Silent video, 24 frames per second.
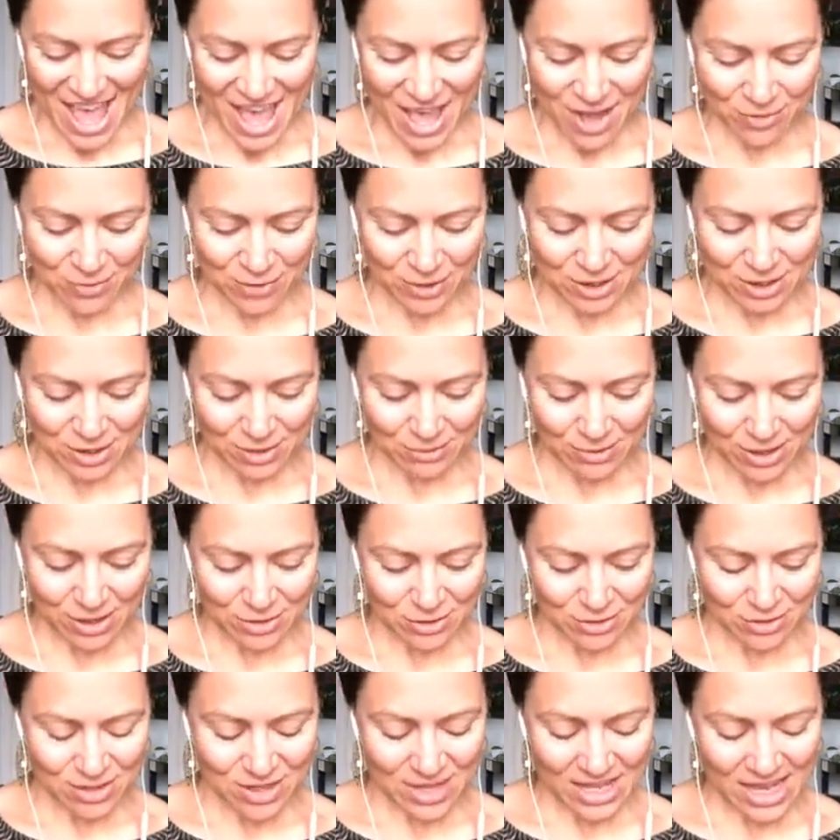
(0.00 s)
If we
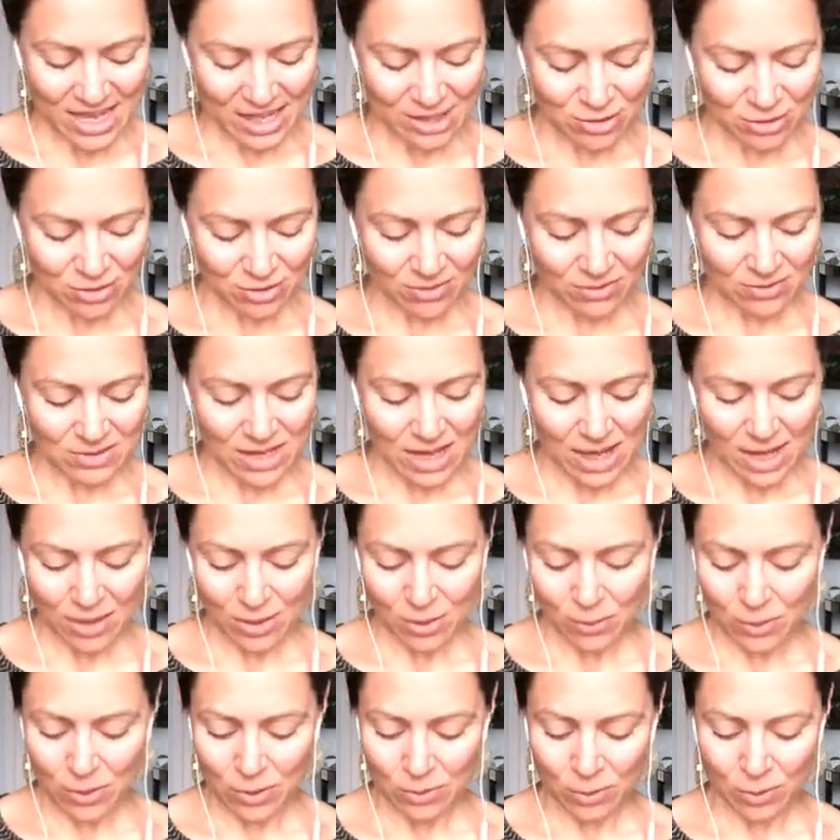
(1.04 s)
surrender to the angel of
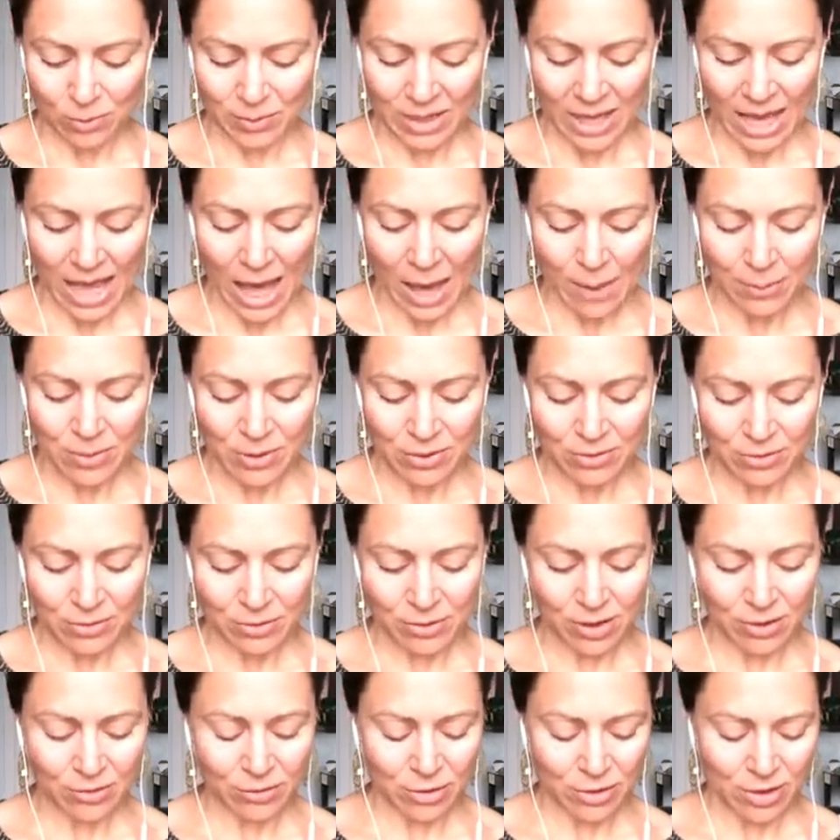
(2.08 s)
death, we will be happy
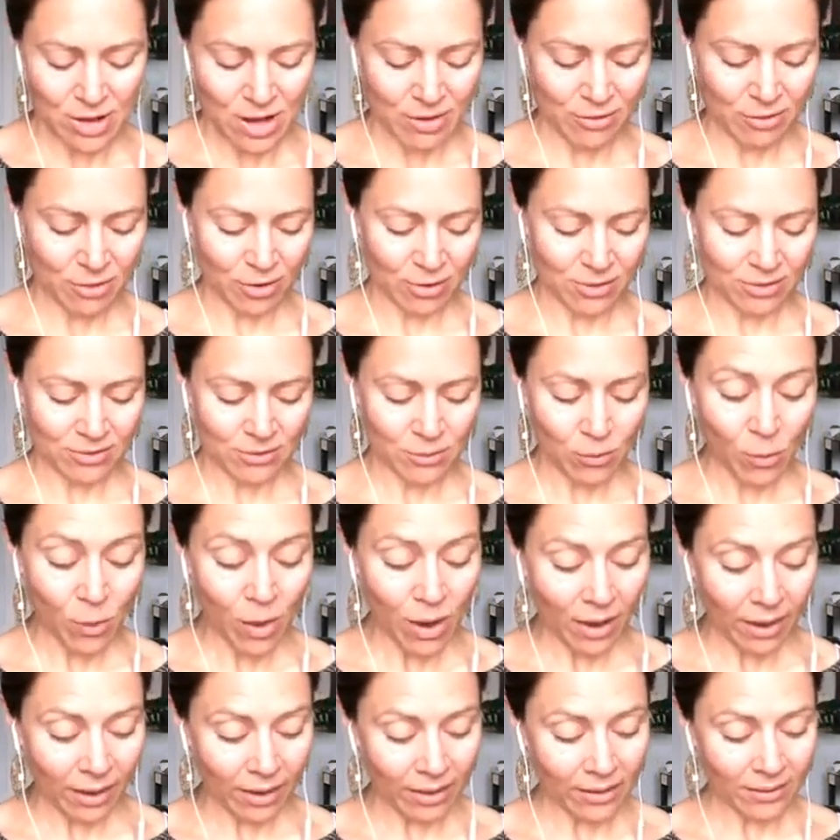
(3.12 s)
forever and ever.
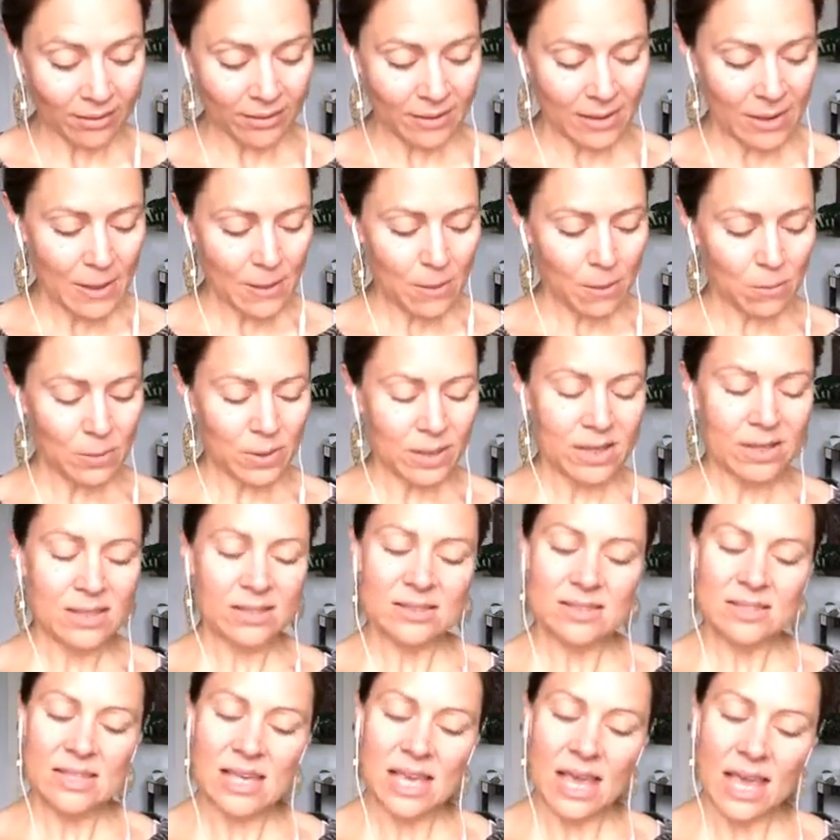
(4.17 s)
Why?
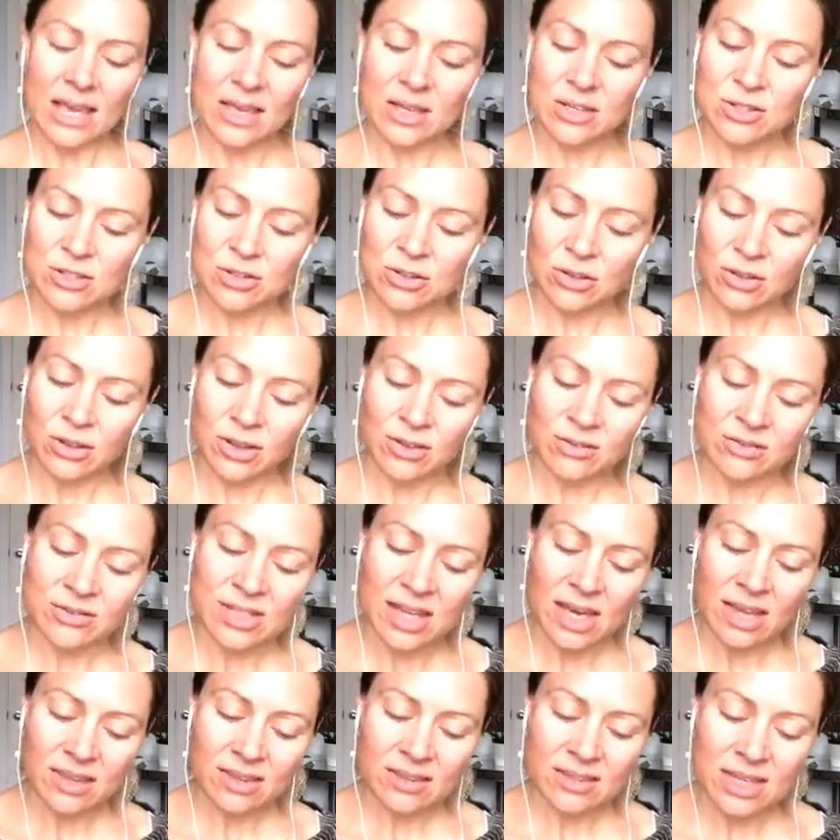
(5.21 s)
Because the angel of
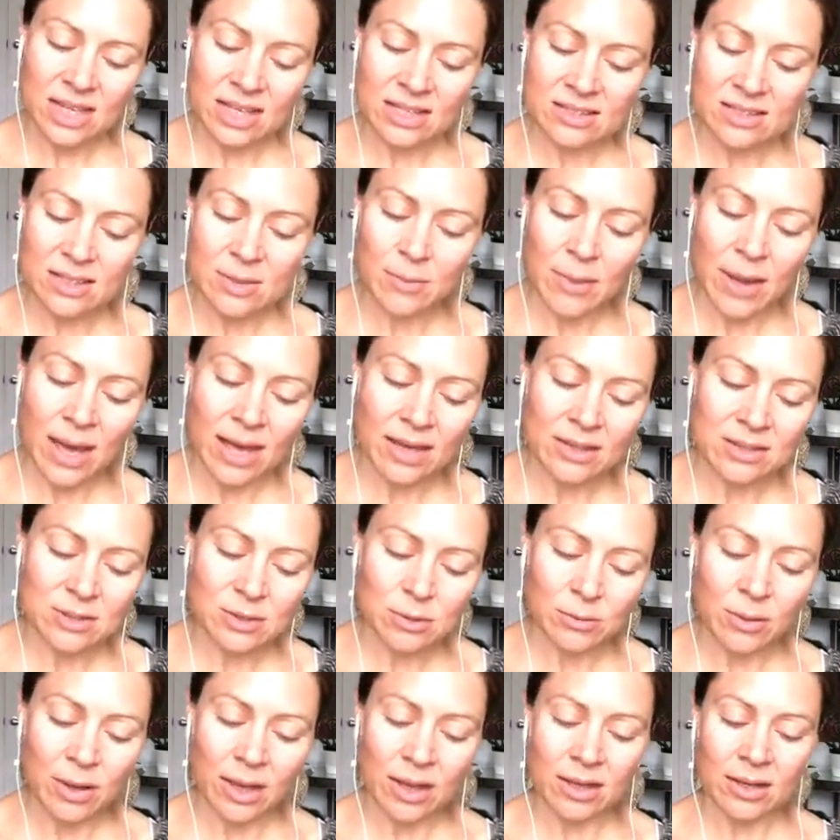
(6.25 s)
death takes the past
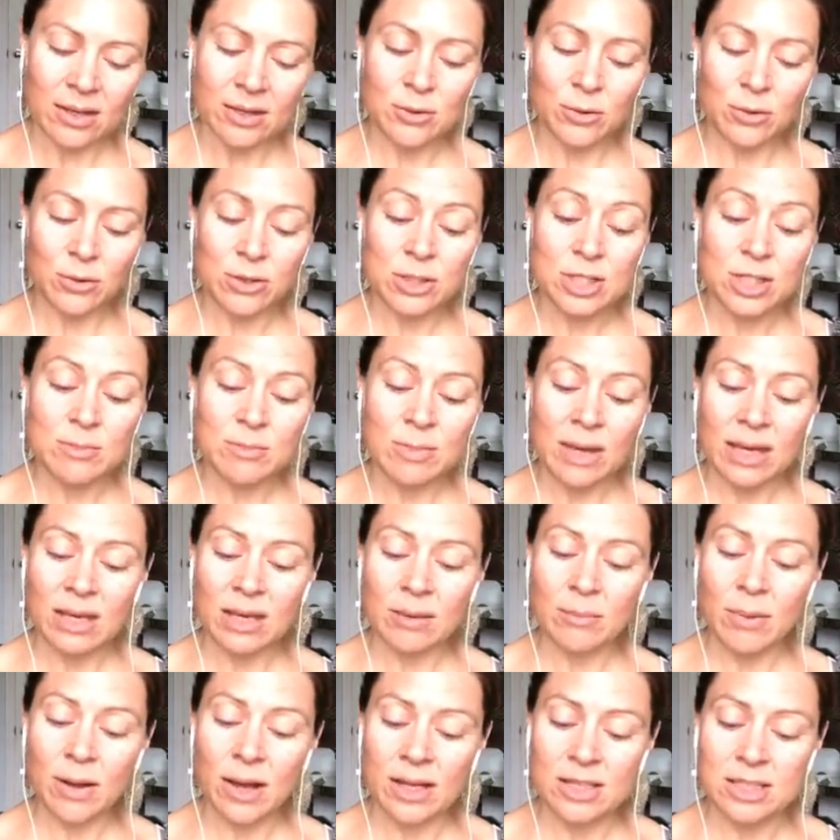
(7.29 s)
away in order to make
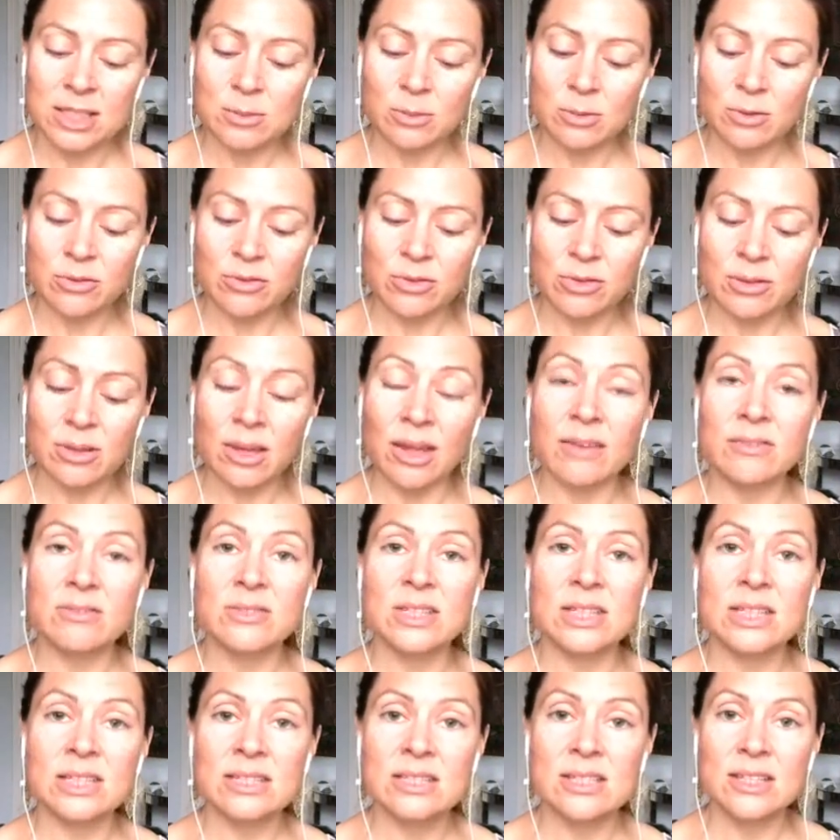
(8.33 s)
it possible for life
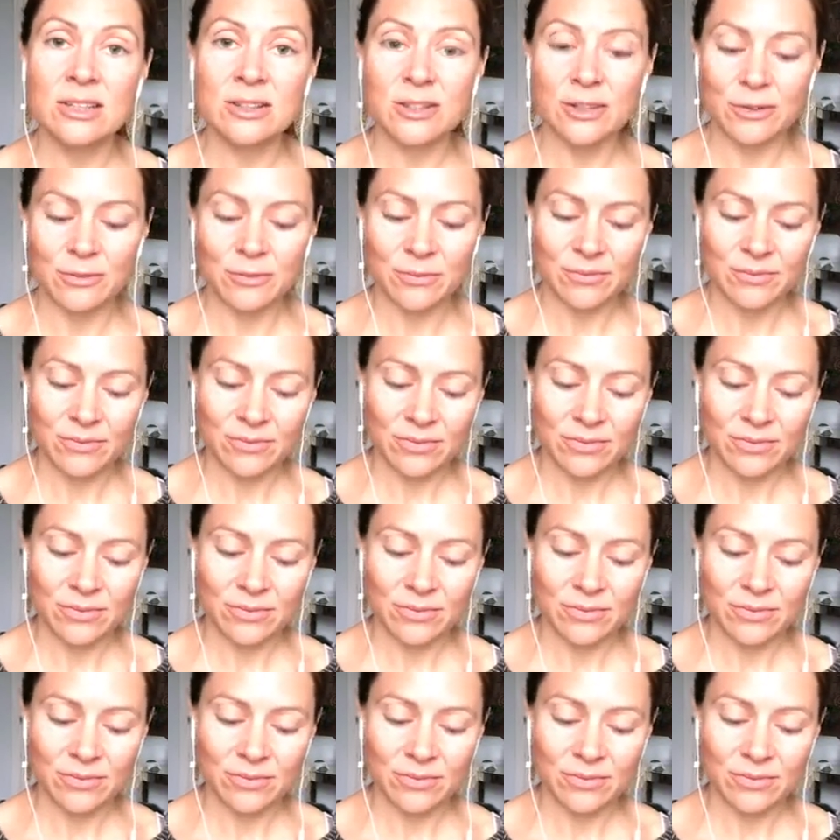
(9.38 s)
to continue.